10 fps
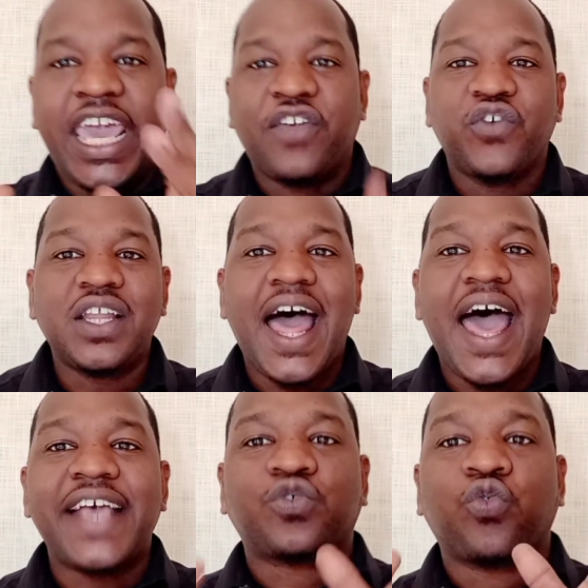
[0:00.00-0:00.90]
he
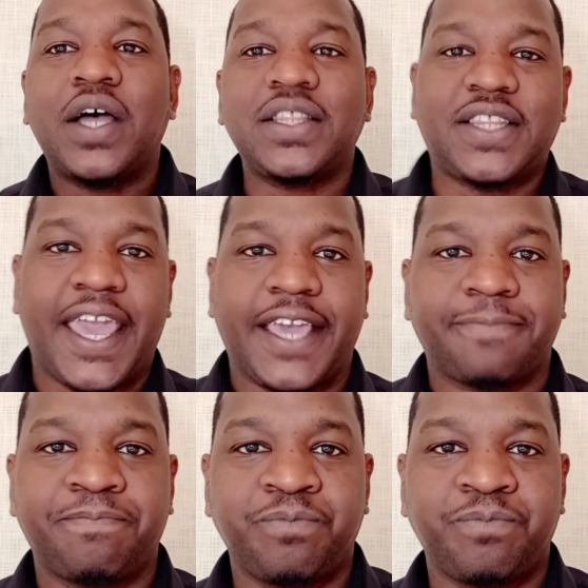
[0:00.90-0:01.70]
realized one thing.